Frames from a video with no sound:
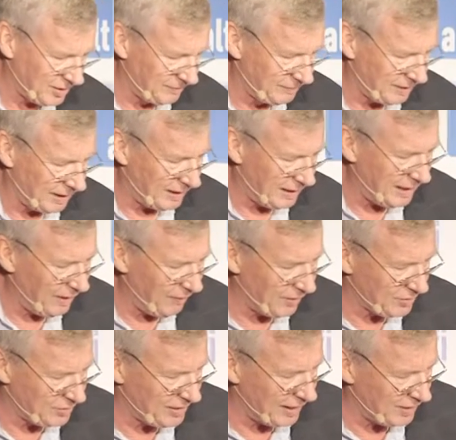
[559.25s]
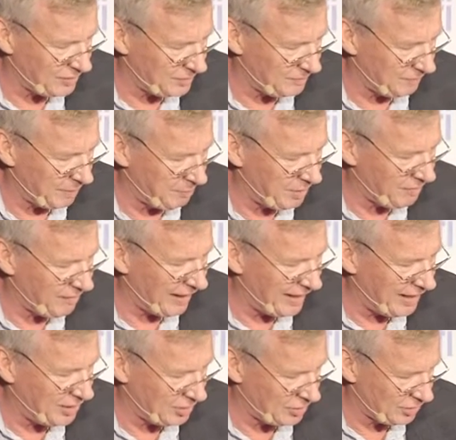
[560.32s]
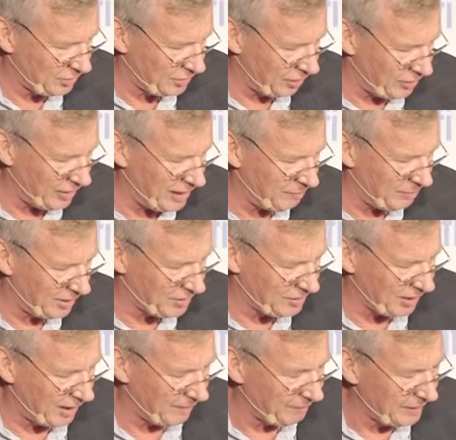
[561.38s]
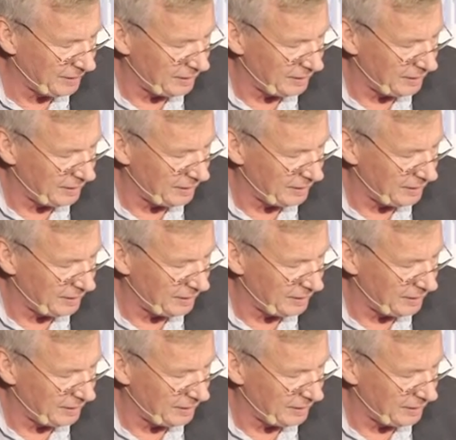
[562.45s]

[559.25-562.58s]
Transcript: And here, in a sense, a bit of age is a good thing because I